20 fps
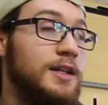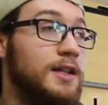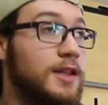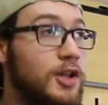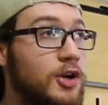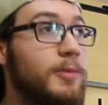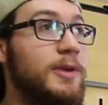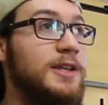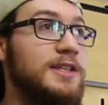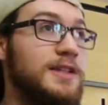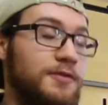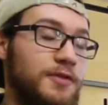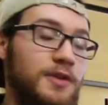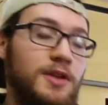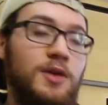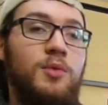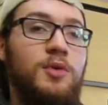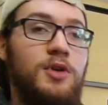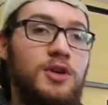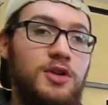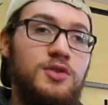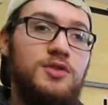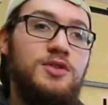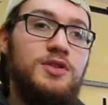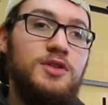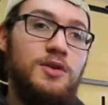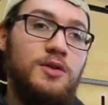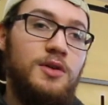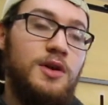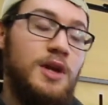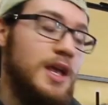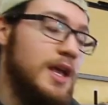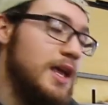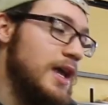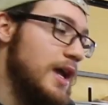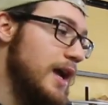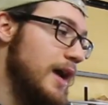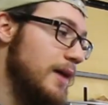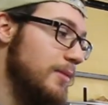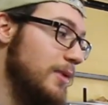little bit different than we're used to.
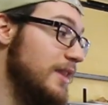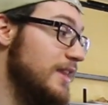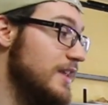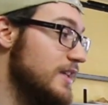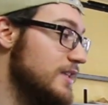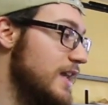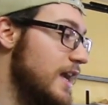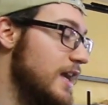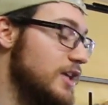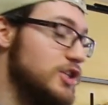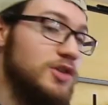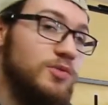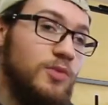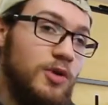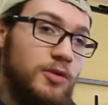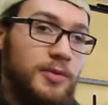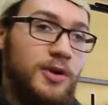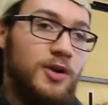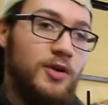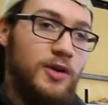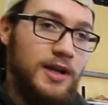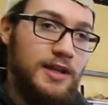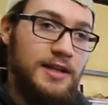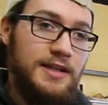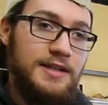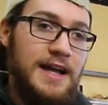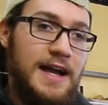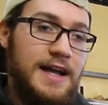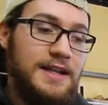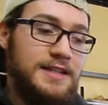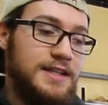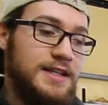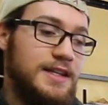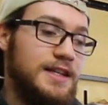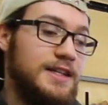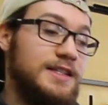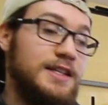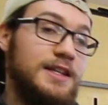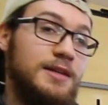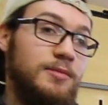And this actually won't be going in the Datsun,
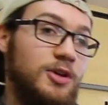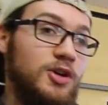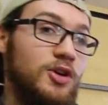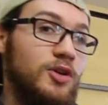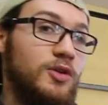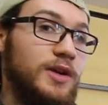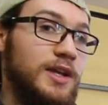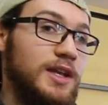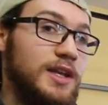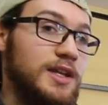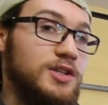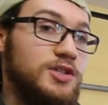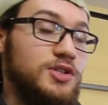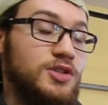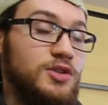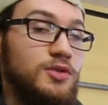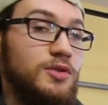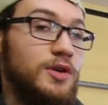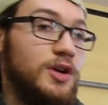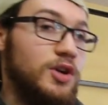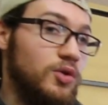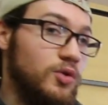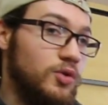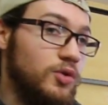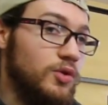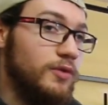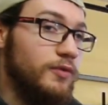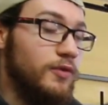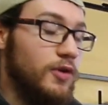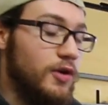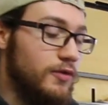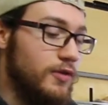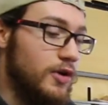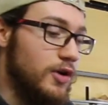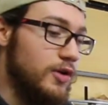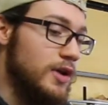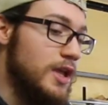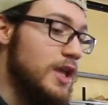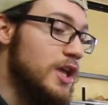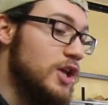it's going to be going into an old
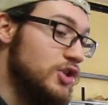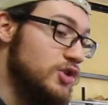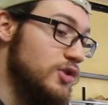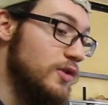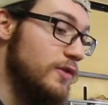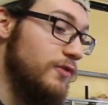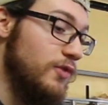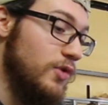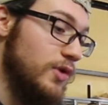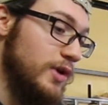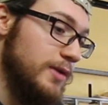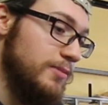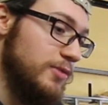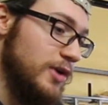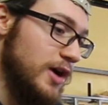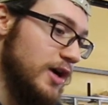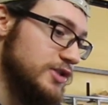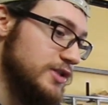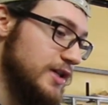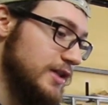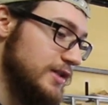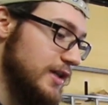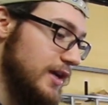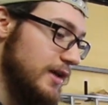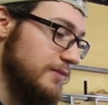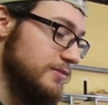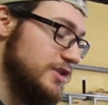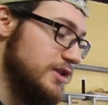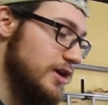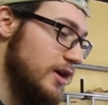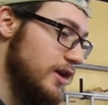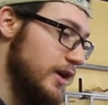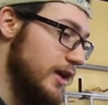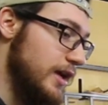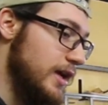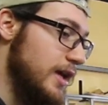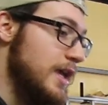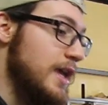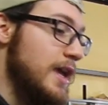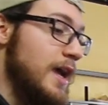Volvo 240 project that I'm starting.
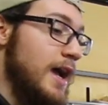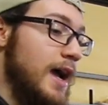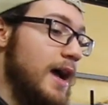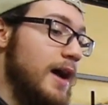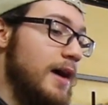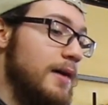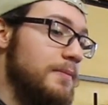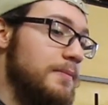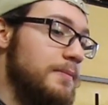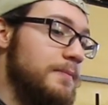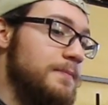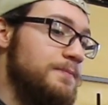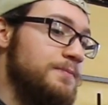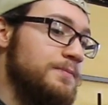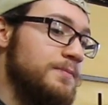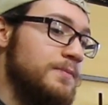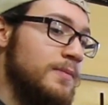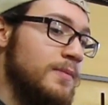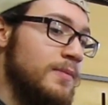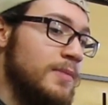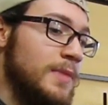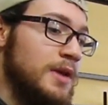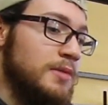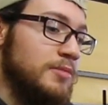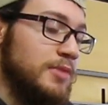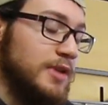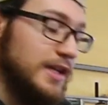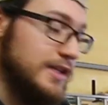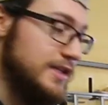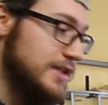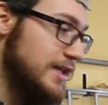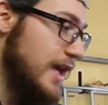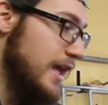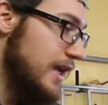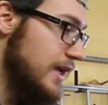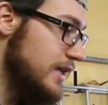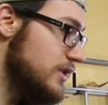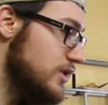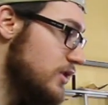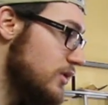But let's
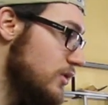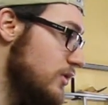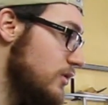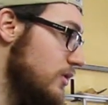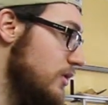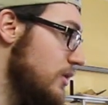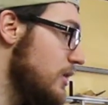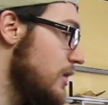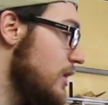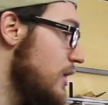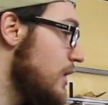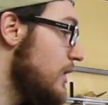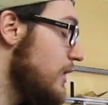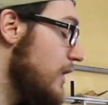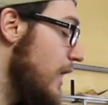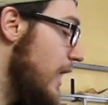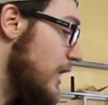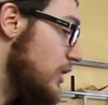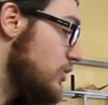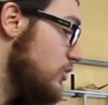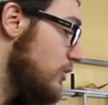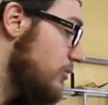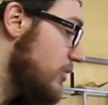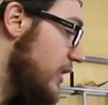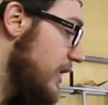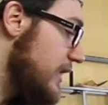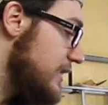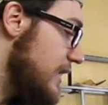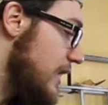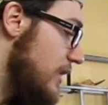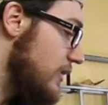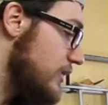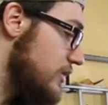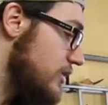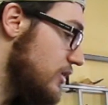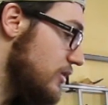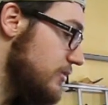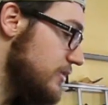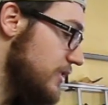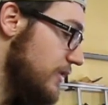get into the actual breakdown in
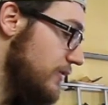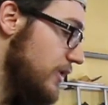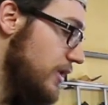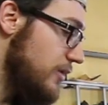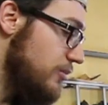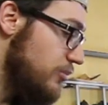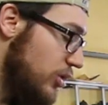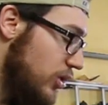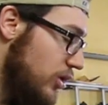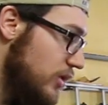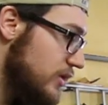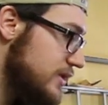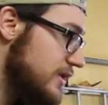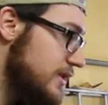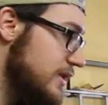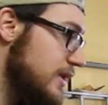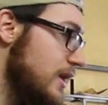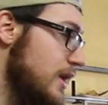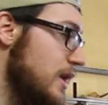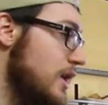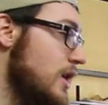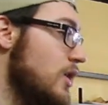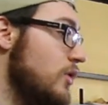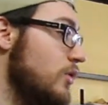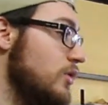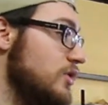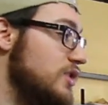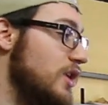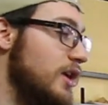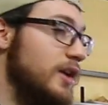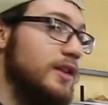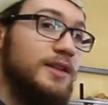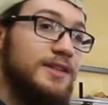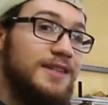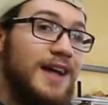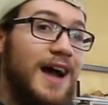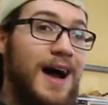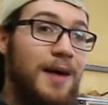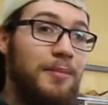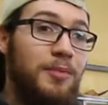terms of the bolts. We'll start at the
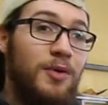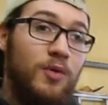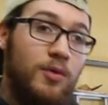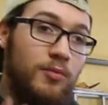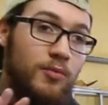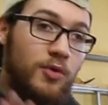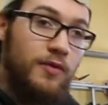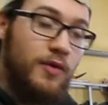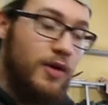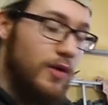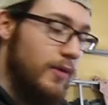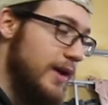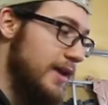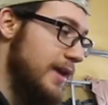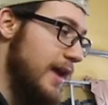top, we'll move our way